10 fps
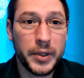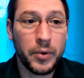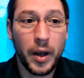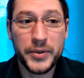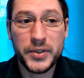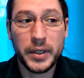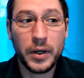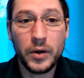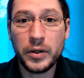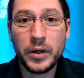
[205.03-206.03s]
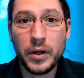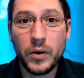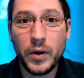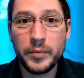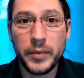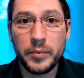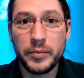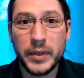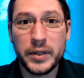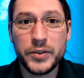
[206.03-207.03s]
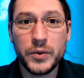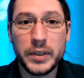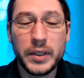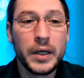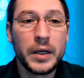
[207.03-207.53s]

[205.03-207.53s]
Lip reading: promising, "Oh no, I'm gonna do it.